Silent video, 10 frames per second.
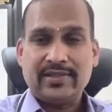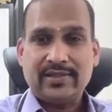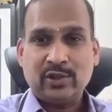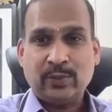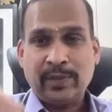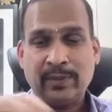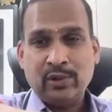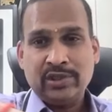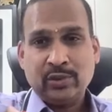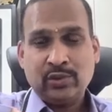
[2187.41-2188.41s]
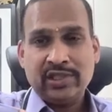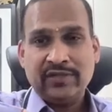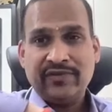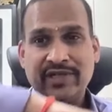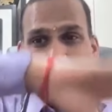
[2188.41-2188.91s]
So pulmonary
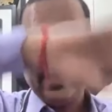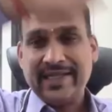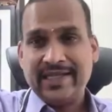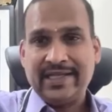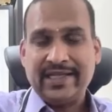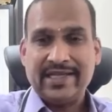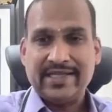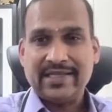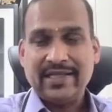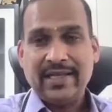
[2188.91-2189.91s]
circulation will get increased.